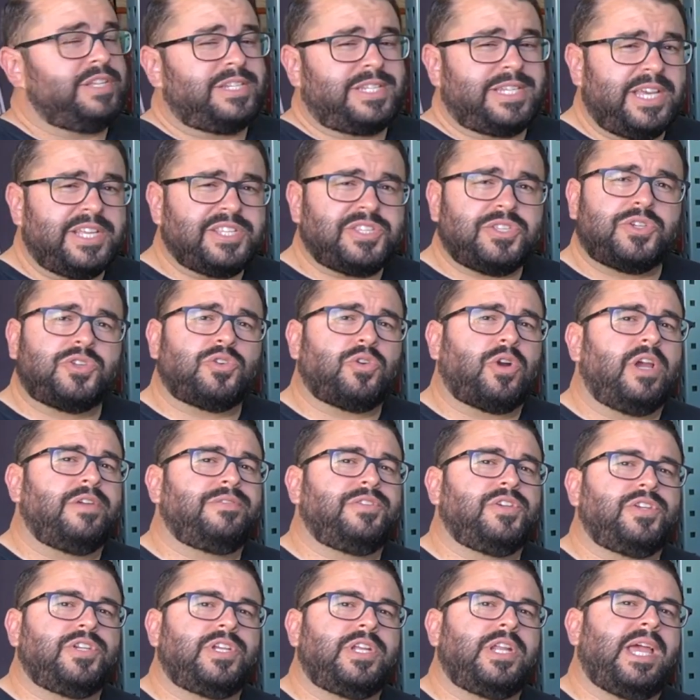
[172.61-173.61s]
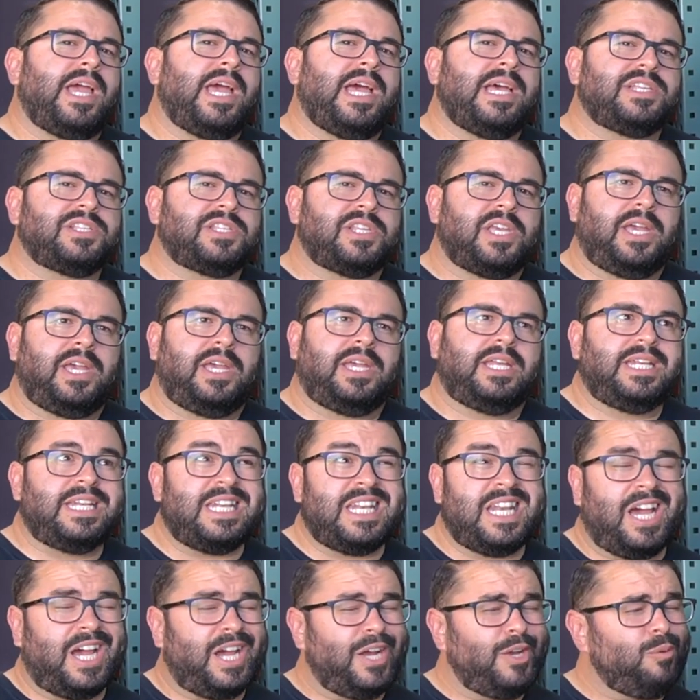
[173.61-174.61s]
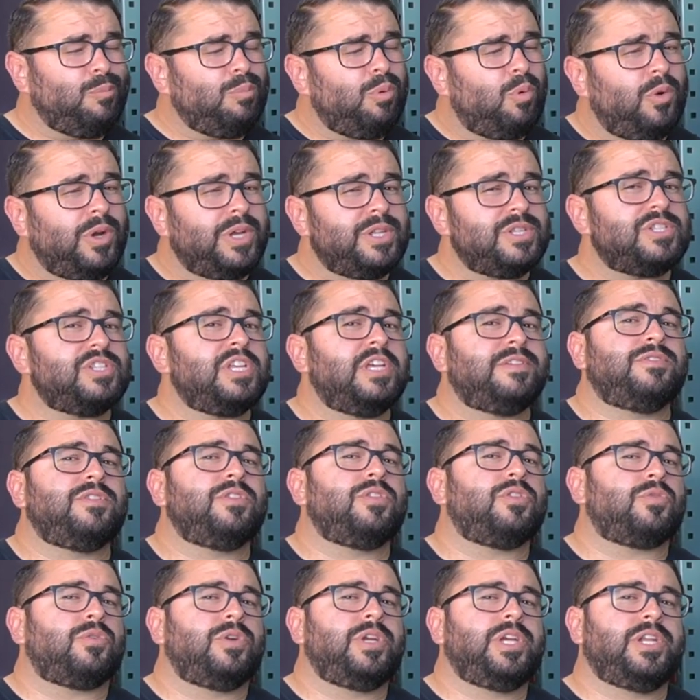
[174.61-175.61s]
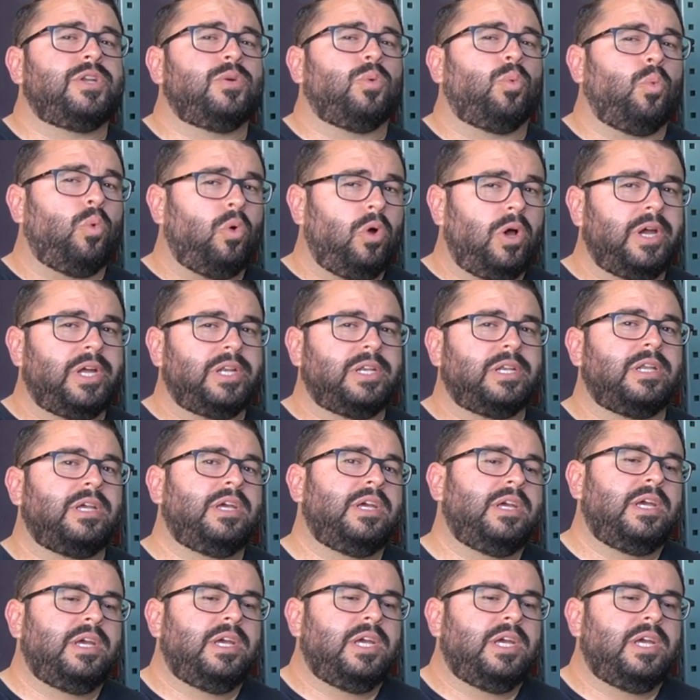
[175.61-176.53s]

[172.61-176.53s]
Tesla drive unit has a 9.73 to 1